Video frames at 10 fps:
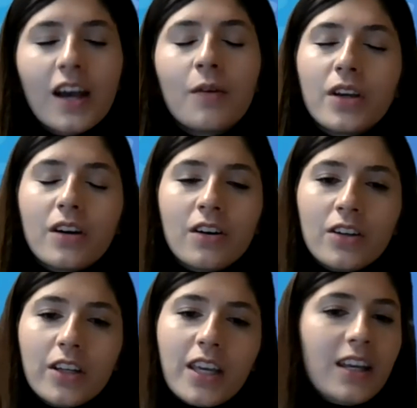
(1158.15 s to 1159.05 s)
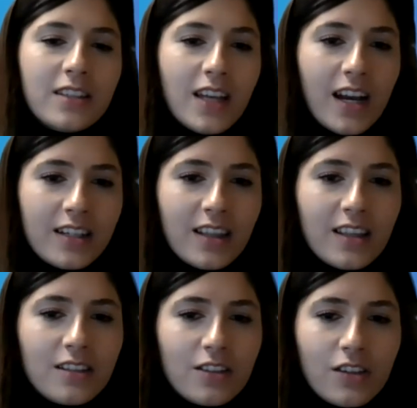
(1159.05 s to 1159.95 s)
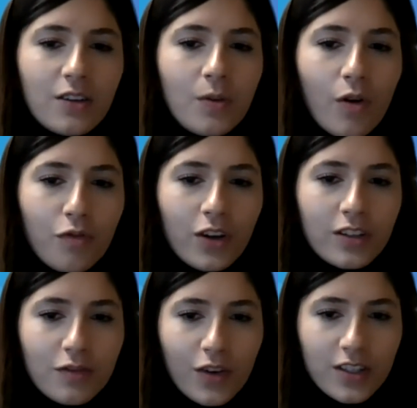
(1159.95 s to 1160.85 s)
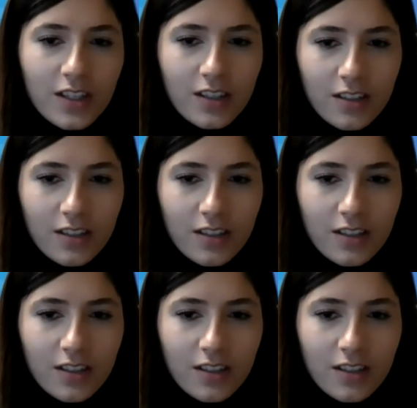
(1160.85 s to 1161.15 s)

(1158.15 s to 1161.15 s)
and we are looking into adding this to offline devices.